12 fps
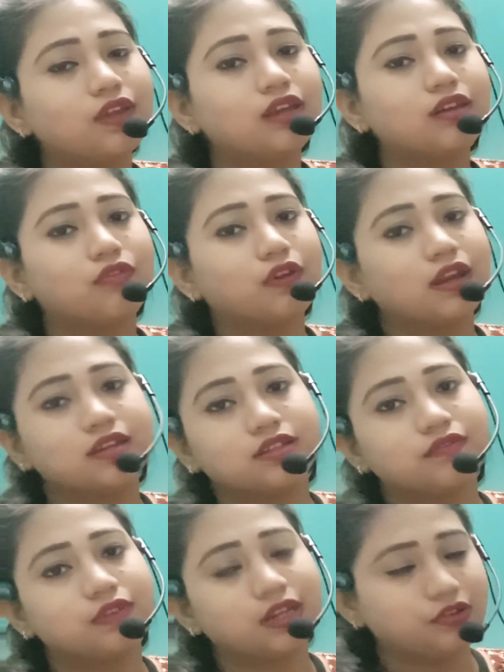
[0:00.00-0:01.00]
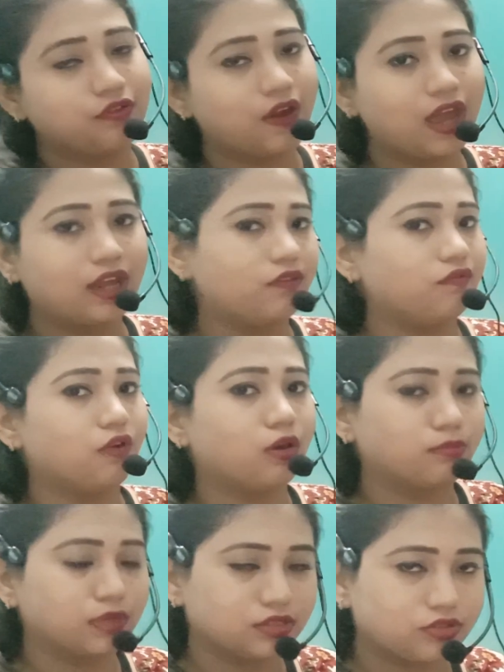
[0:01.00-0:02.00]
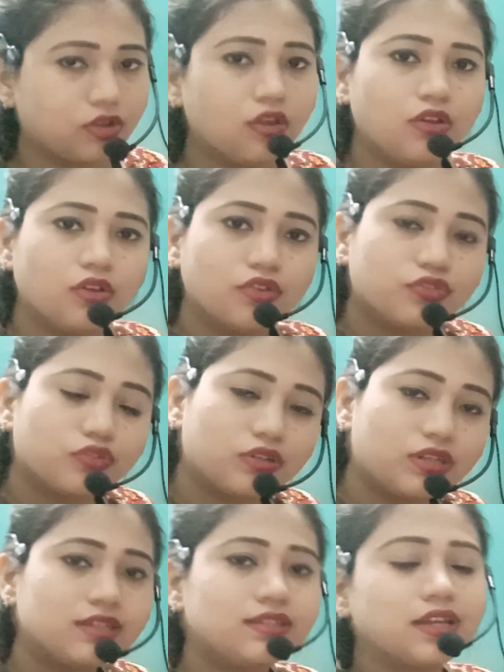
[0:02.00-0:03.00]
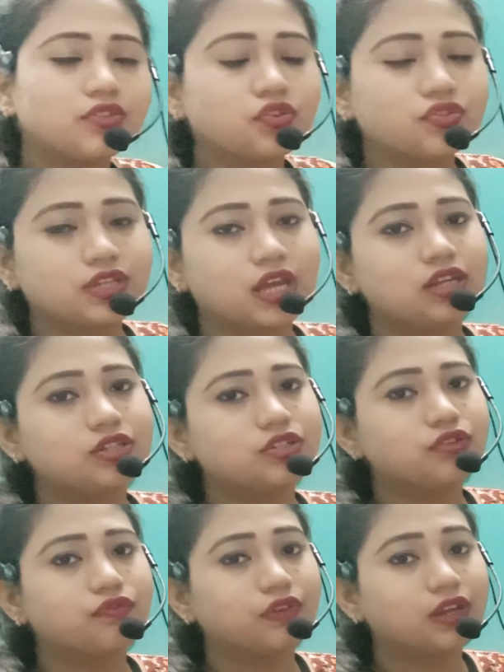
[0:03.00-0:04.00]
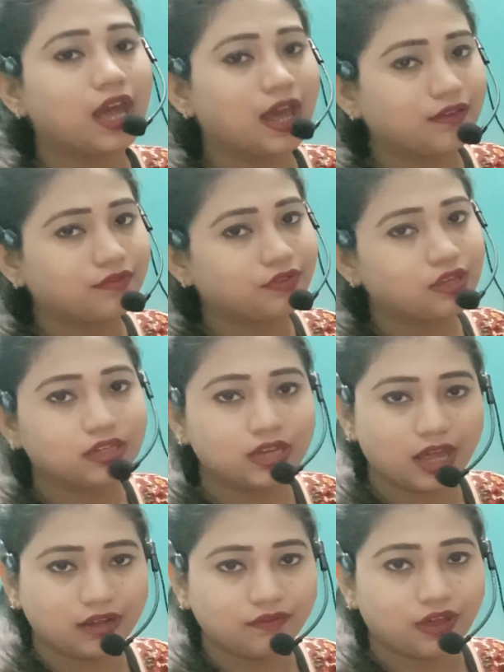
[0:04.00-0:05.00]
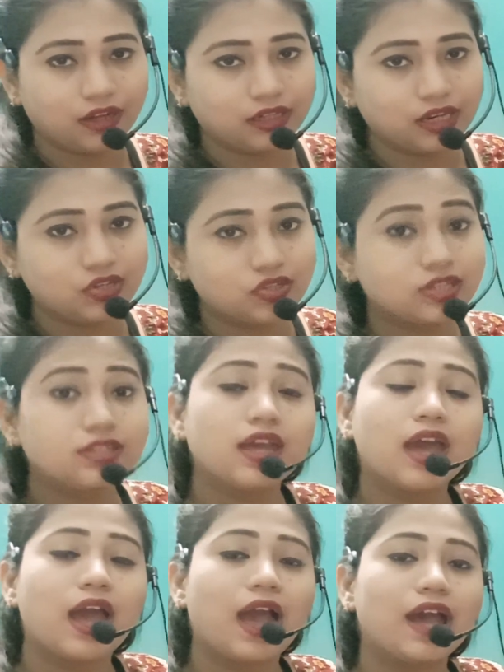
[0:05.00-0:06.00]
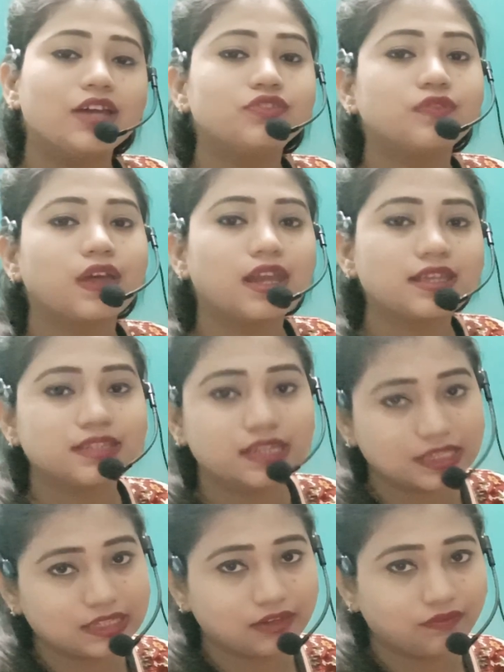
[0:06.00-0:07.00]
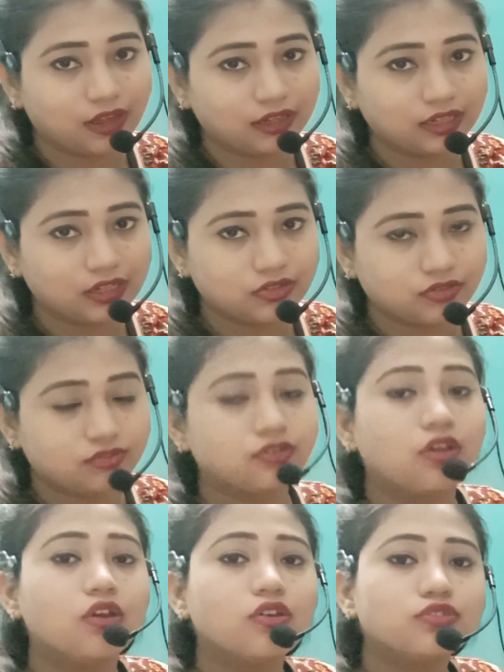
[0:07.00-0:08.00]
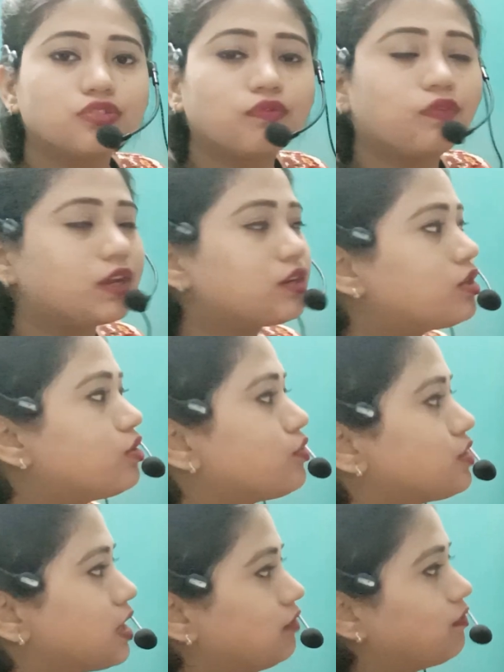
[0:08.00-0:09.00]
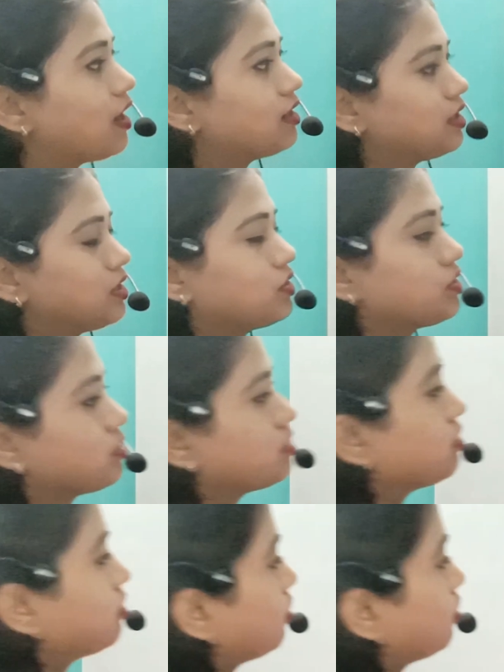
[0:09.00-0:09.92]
in relatively dry environment. So this exoskeleton will have the advantages as well as disadvantages. So what are those advantages?